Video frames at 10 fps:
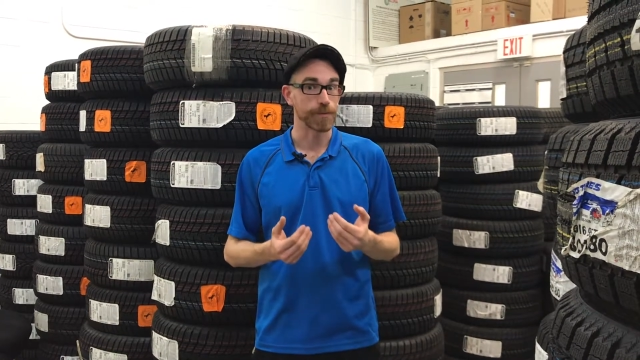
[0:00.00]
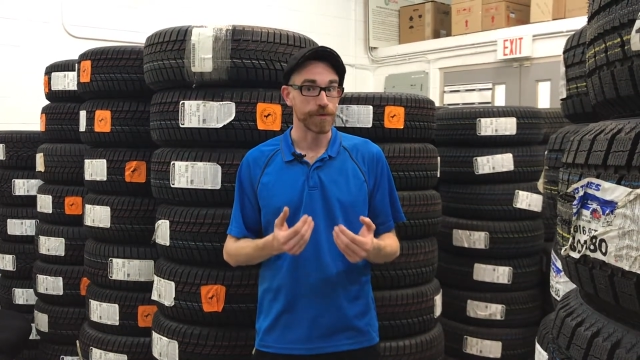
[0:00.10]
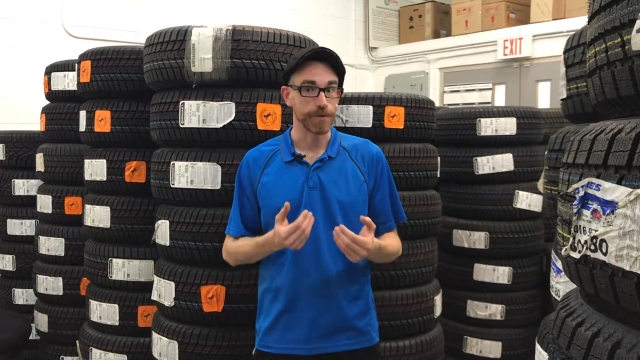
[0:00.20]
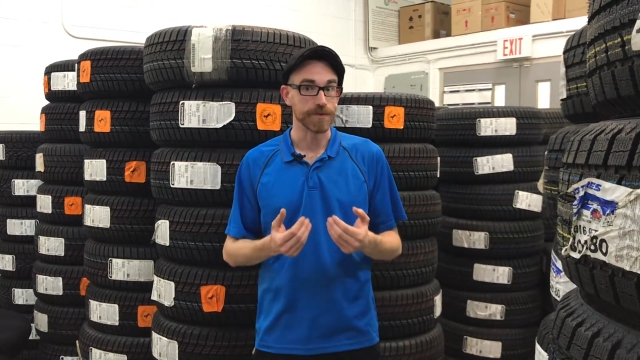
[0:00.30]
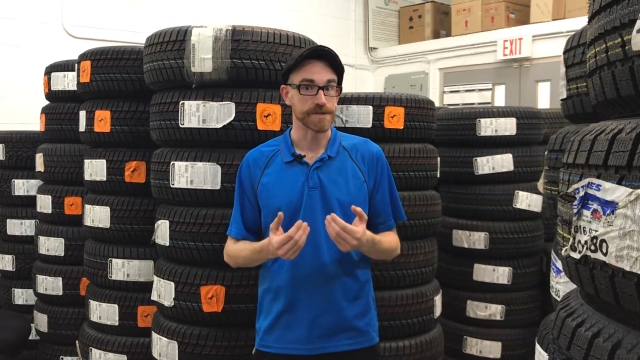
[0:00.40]

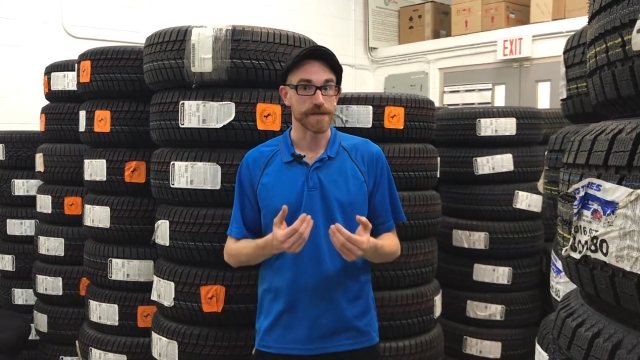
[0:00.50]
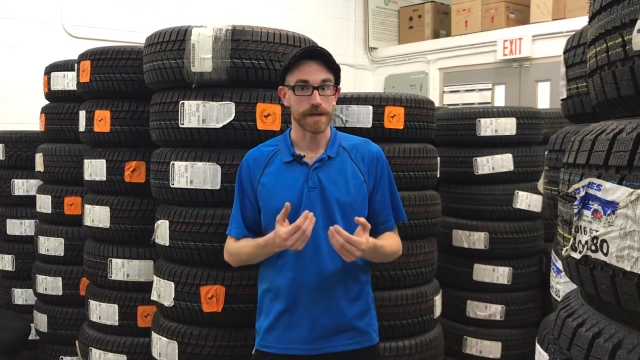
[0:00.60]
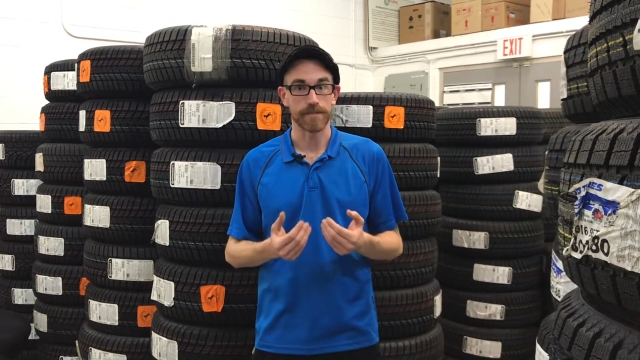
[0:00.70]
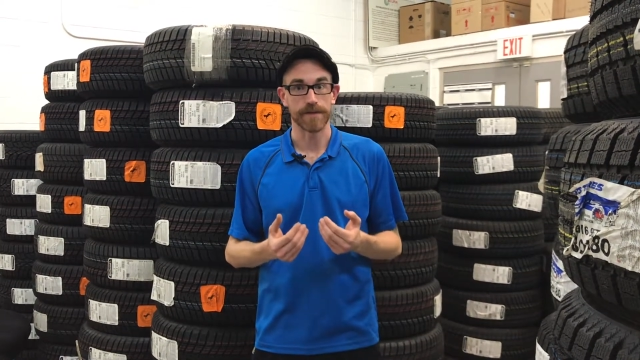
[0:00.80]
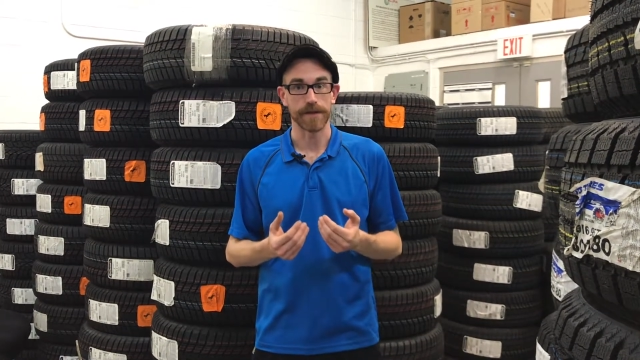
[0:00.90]
do the
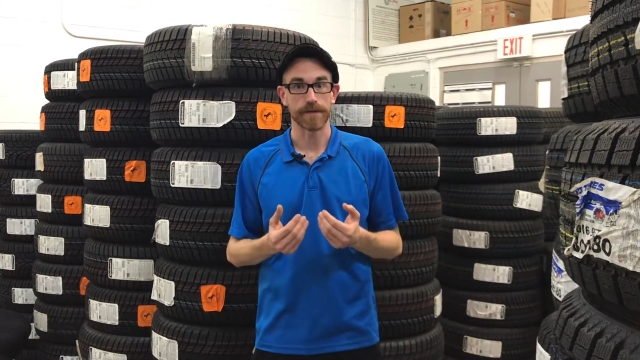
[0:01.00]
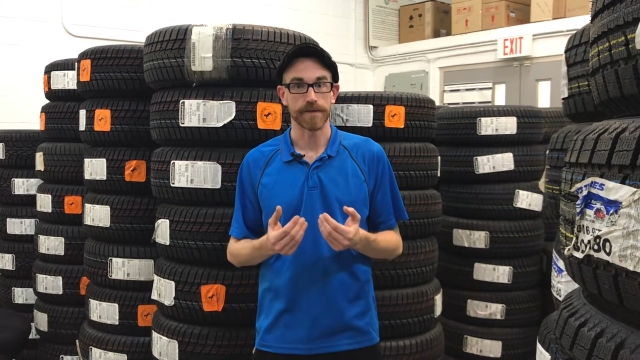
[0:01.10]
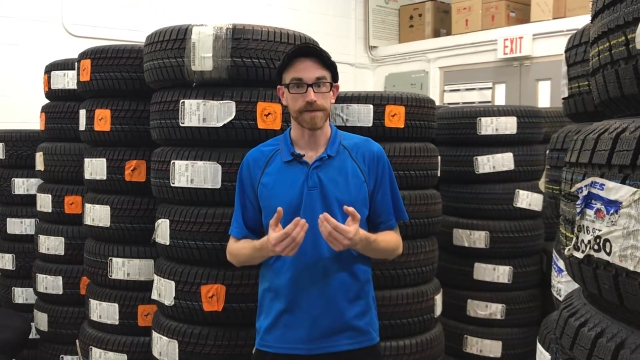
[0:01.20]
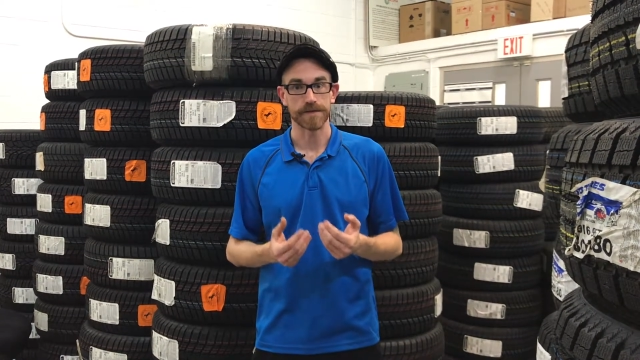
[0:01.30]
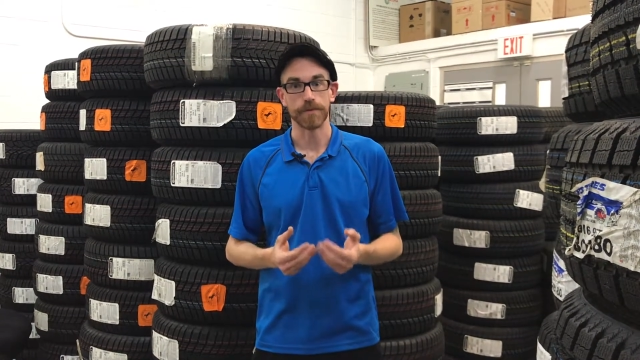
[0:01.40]
same thing that
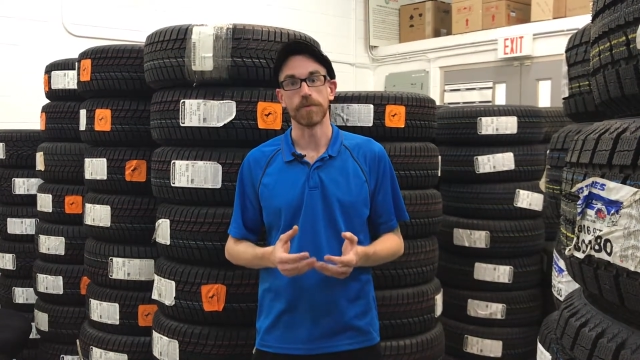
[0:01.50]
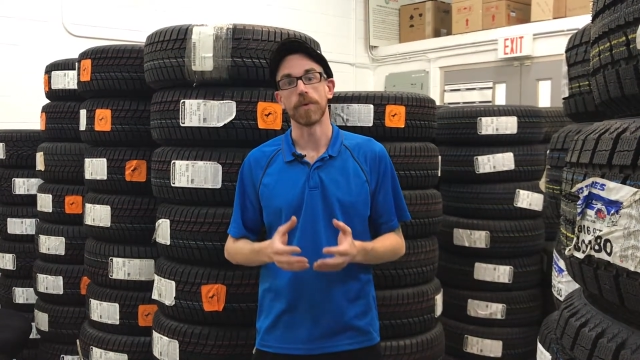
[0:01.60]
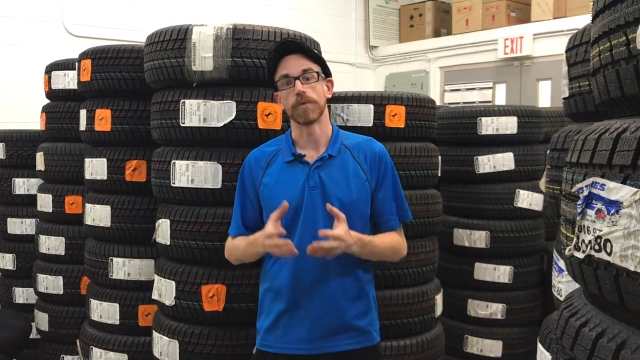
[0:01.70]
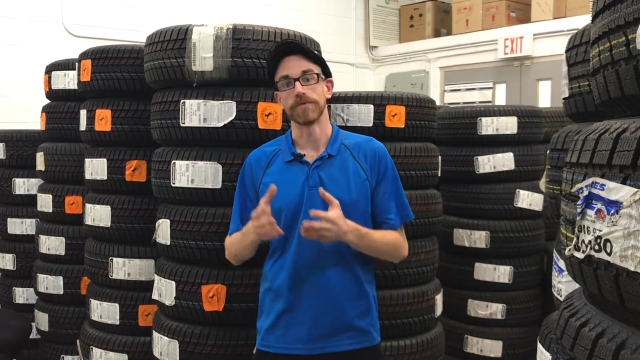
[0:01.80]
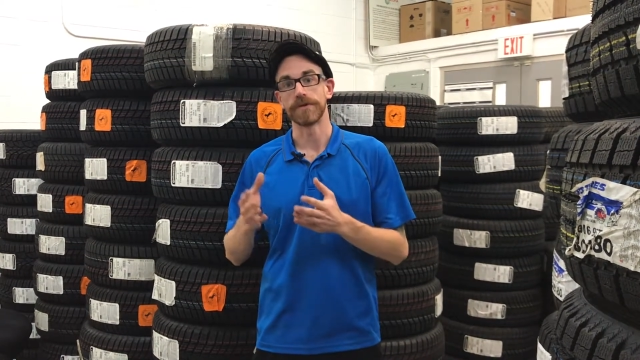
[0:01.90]
they do
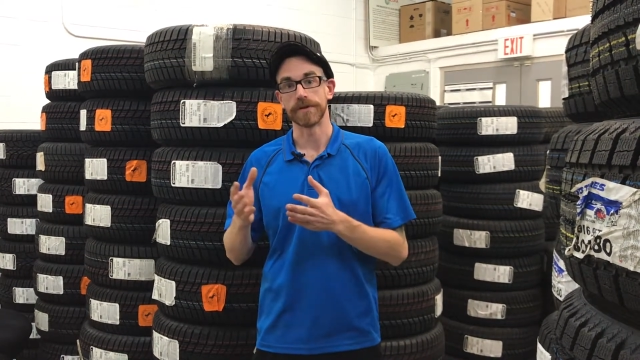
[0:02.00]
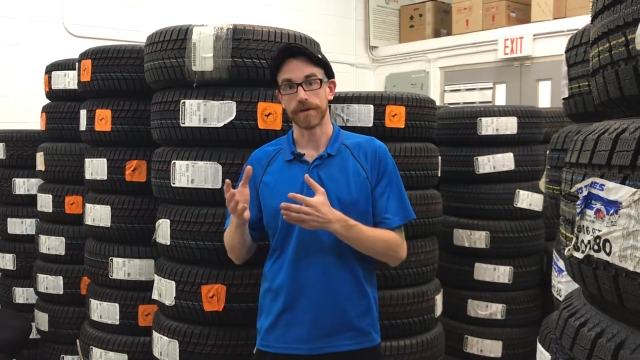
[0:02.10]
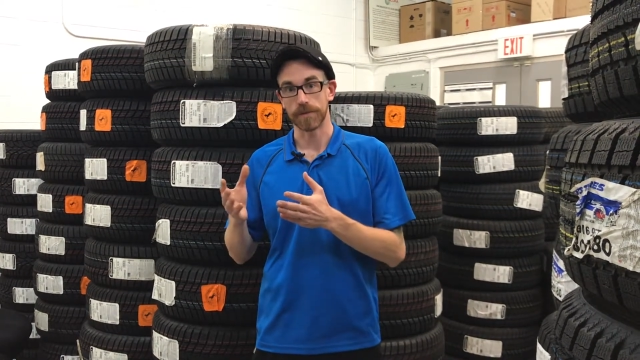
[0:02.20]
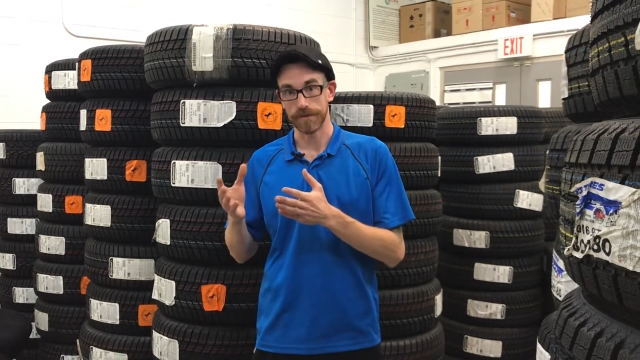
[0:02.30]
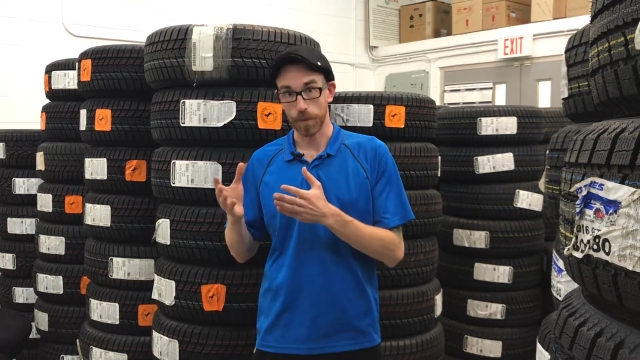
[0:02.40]
when we're
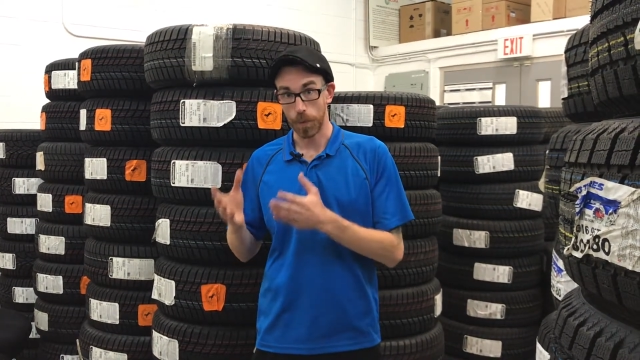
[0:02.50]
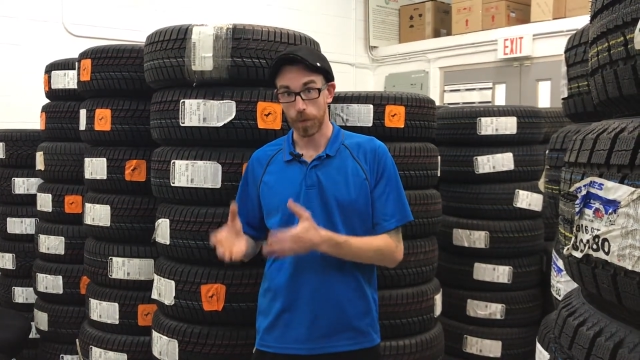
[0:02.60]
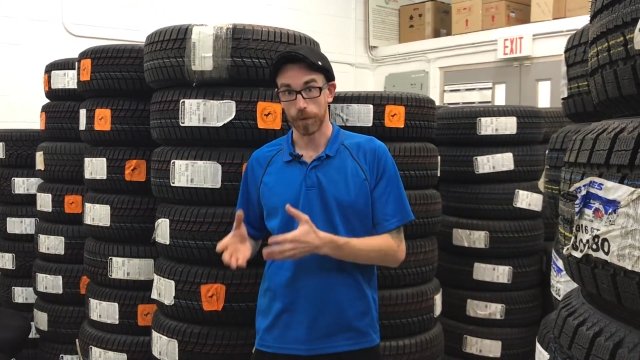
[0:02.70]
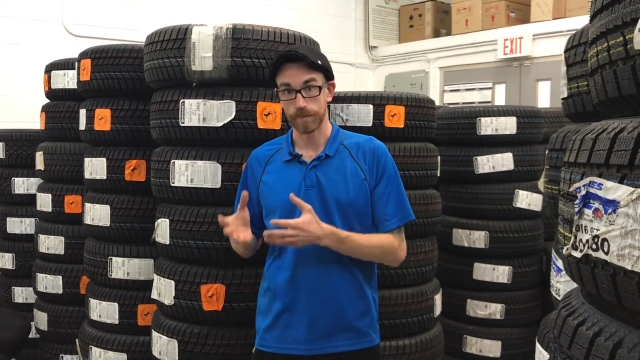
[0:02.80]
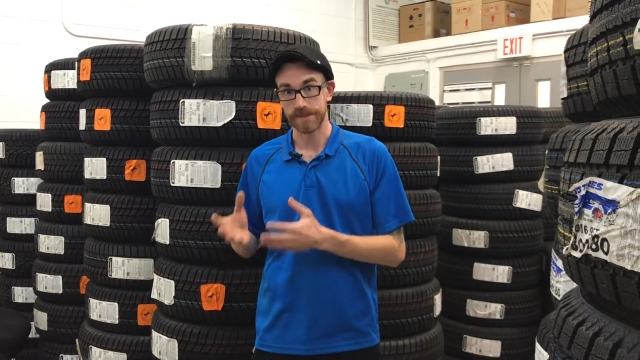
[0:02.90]
dealing with a
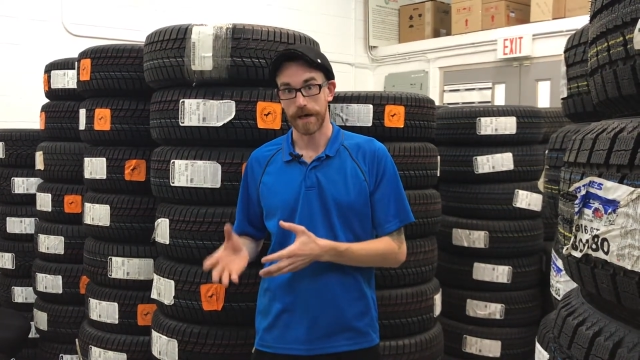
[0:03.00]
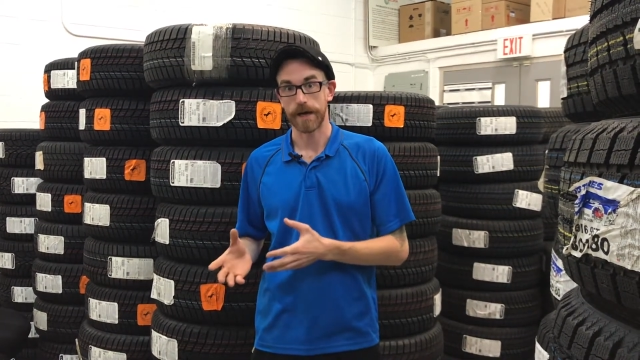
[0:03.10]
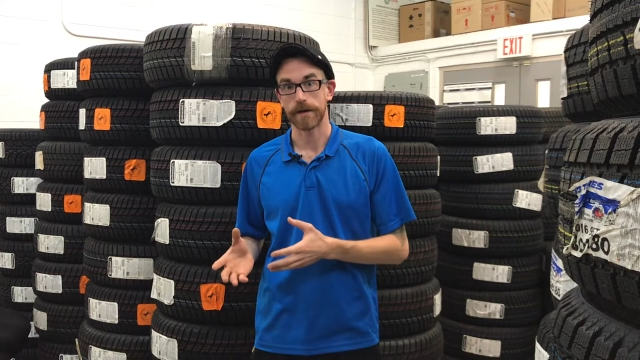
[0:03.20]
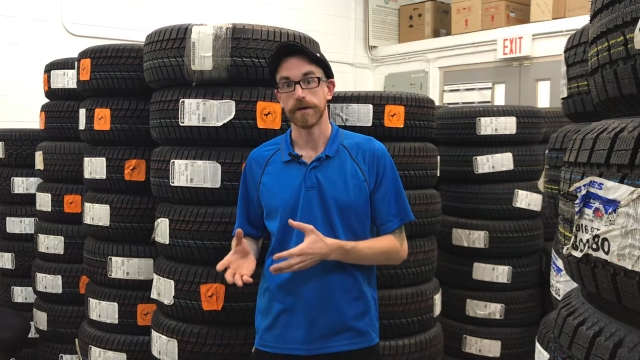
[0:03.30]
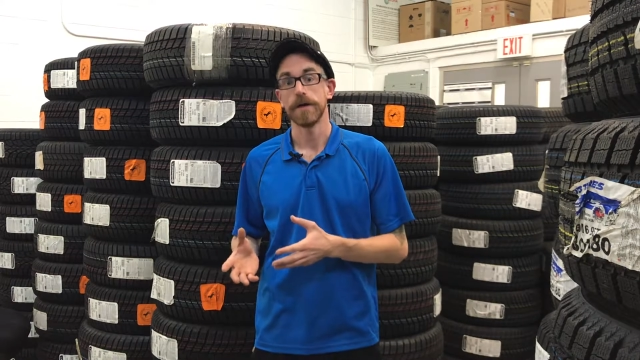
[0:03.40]
warm
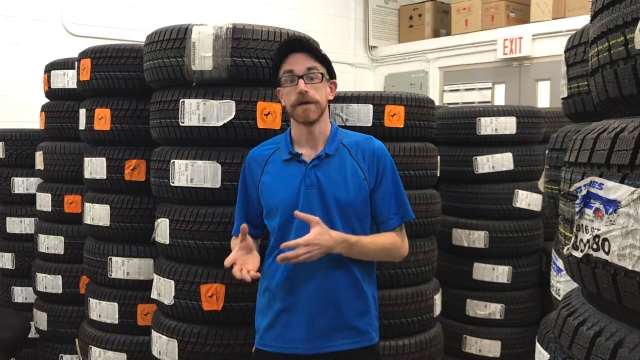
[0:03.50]
tire.